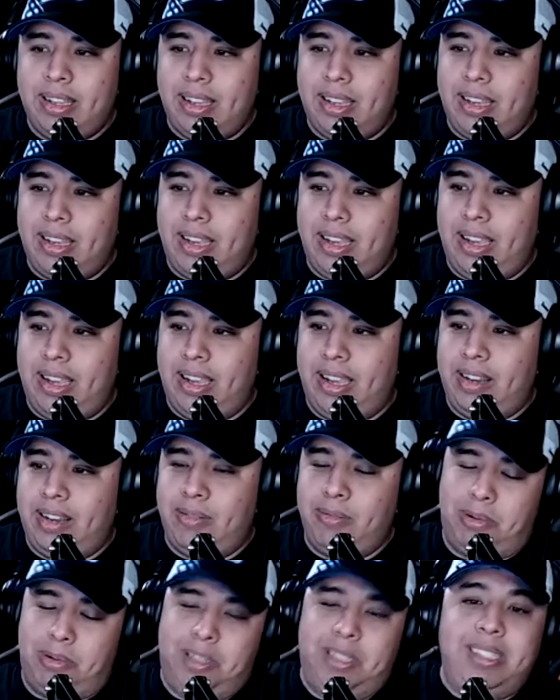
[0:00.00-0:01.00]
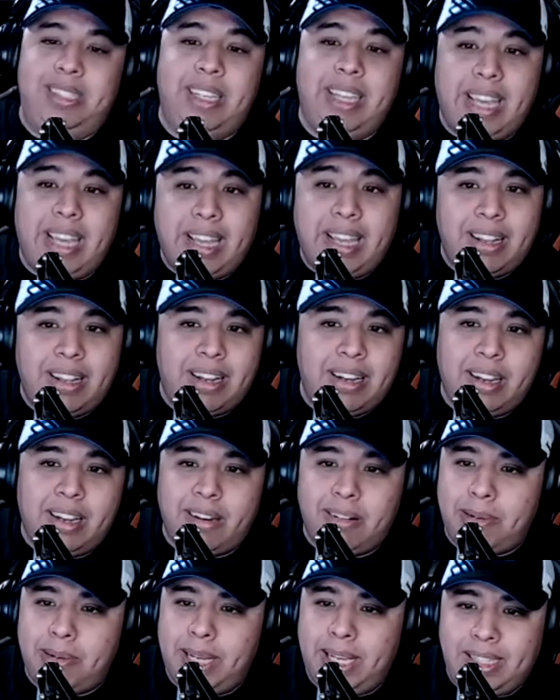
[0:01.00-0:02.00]
And once again,
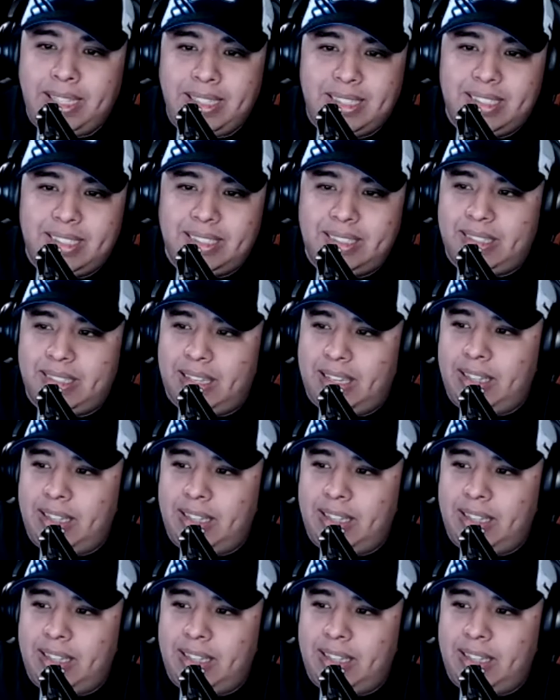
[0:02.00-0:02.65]
Daniel Luis is